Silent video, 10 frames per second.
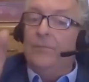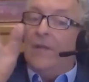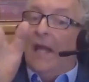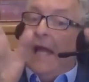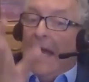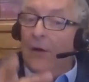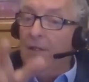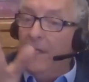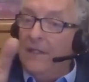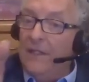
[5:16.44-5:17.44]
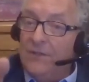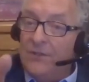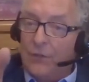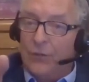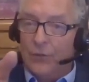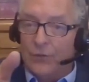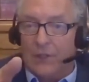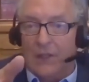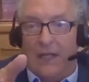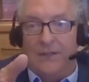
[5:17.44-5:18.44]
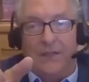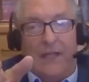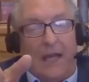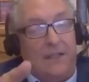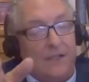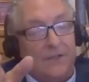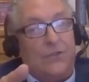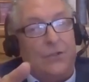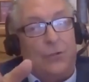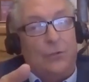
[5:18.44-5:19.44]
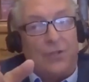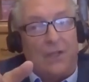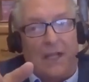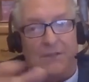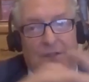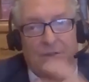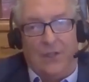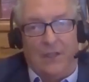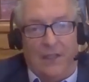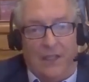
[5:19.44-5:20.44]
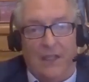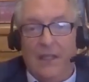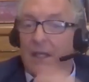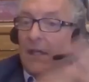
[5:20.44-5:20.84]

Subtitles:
How do you institutionalize it? How do you institutionalize agility?